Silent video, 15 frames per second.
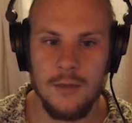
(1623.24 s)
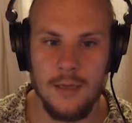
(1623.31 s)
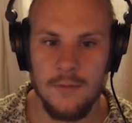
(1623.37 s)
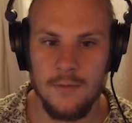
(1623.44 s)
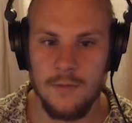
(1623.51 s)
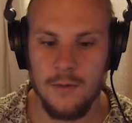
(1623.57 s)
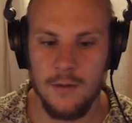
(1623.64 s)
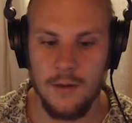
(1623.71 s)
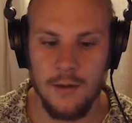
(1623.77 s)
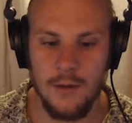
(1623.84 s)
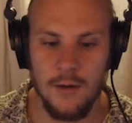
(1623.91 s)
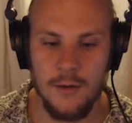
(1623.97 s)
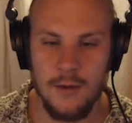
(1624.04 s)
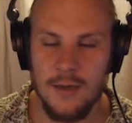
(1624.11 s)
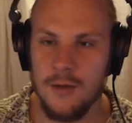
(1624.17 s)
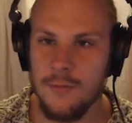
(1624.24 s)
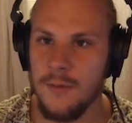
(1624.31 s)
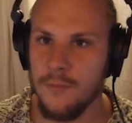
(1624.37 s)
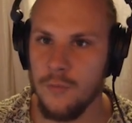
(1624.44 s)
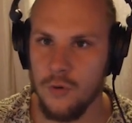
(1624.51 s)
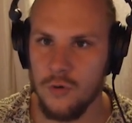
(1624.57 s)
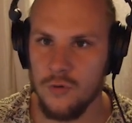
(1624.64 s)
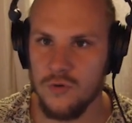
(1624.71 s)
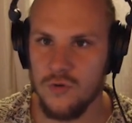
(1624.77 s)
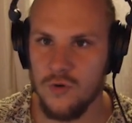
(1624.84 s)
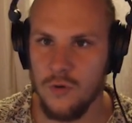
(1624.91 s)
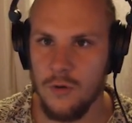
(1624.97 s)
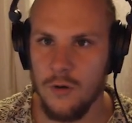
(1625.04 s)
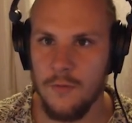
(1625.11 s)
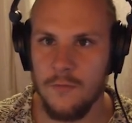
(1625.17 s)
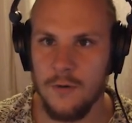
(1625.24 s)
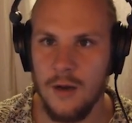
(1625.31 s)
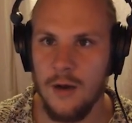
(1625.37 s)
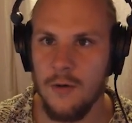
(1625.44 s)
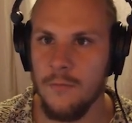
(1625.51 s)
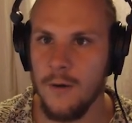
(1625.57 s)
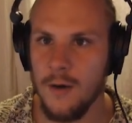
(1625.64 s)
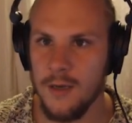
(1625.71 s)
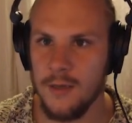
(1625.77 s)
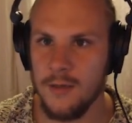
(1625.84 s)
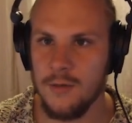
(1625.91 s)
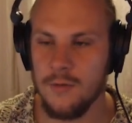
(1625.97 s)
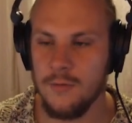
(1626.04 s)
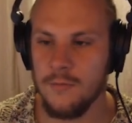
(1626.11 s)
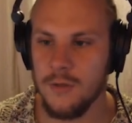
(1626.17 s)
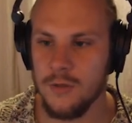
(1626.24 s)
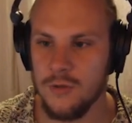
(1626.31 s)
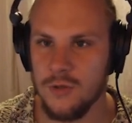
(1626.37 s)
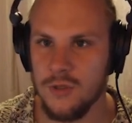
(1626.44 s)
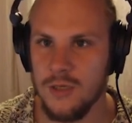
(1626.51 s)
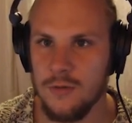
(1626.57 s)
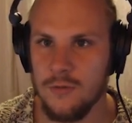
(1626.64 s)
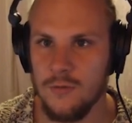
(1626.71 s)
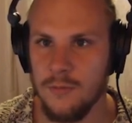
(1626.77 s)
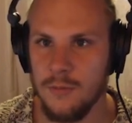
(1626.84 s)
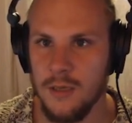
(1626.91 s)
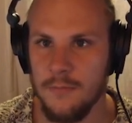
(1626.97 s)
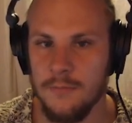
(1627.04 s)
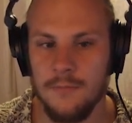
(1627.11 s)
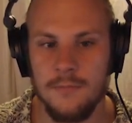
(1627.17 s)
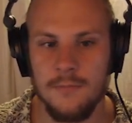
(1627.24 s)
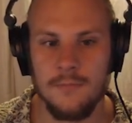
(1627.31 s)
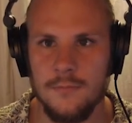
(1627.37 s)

get a little bit more control over how wide you want your signal to be.